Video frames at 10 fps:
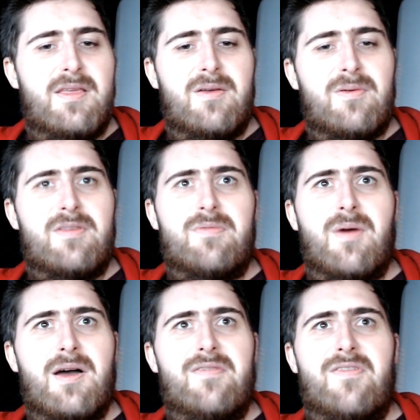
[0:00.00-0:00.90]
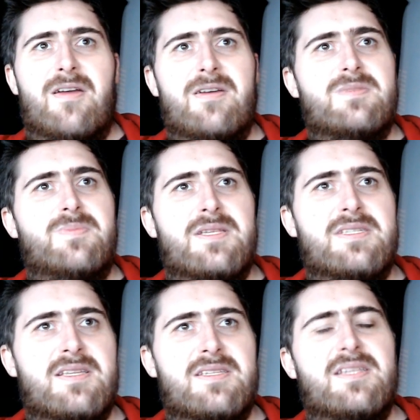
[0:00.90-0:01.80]
with my various
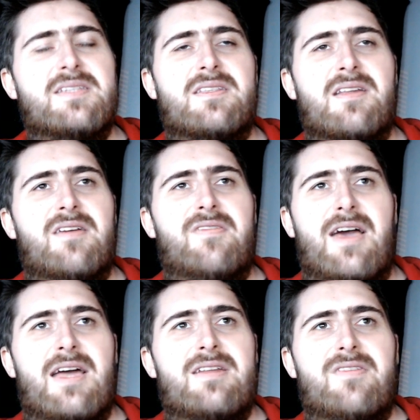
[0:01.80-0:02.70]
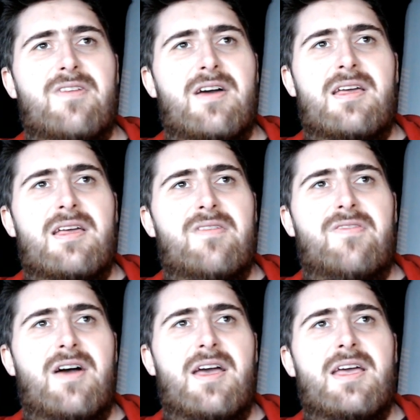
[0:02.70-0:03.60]
businesses that I've had. If
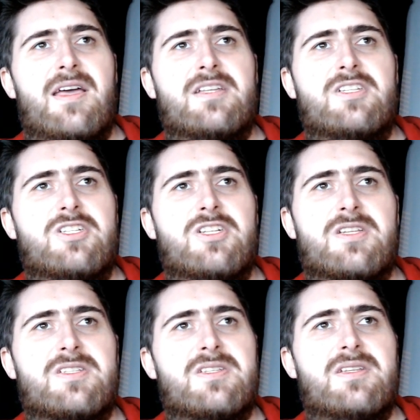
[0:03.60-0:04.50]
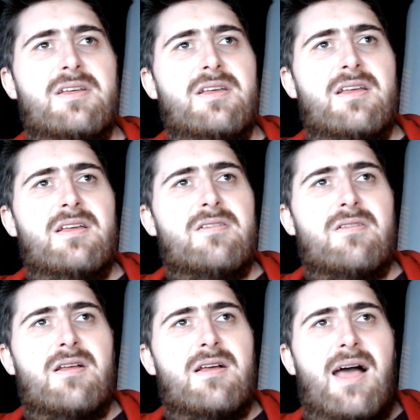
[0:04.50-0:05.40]
I had just
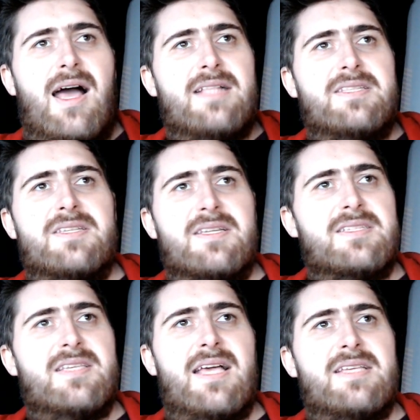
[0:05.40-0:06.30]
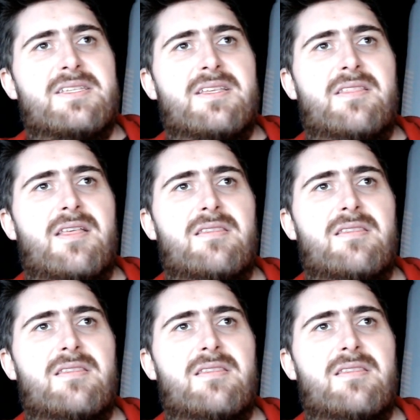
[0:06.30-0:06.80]
had success and then